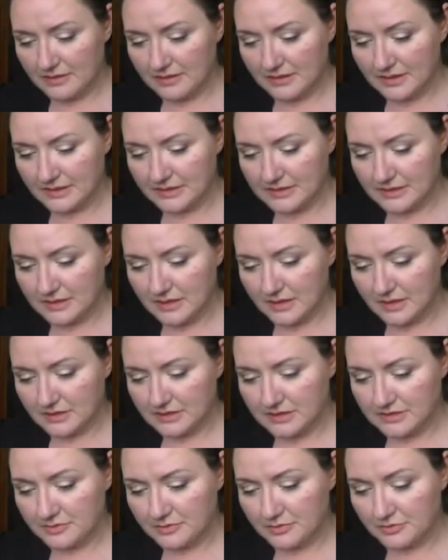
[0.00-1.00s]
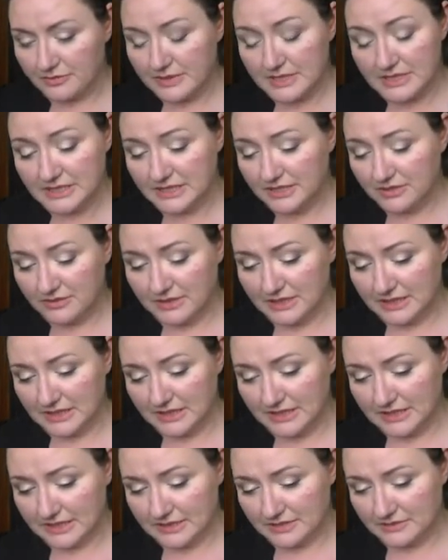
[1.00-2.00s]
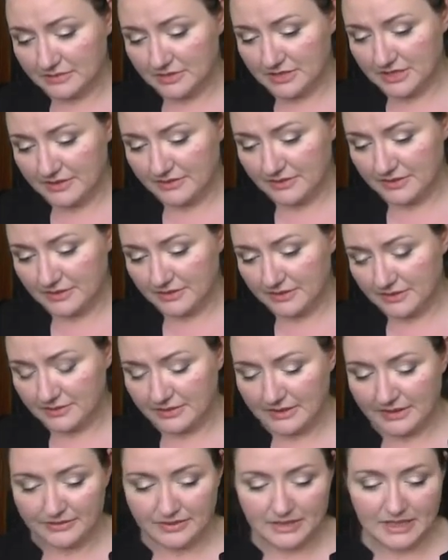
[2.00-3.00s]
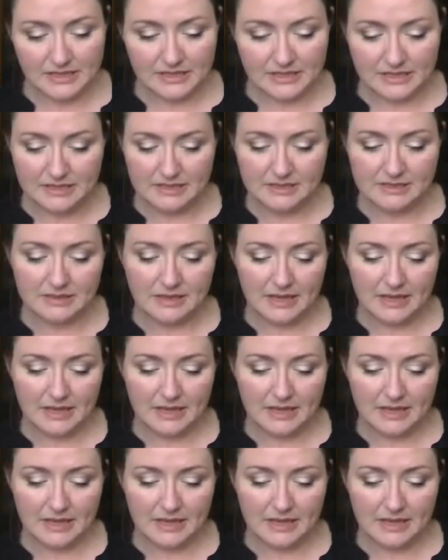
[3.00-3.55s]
it's got Bariti oil in it, whatever that is,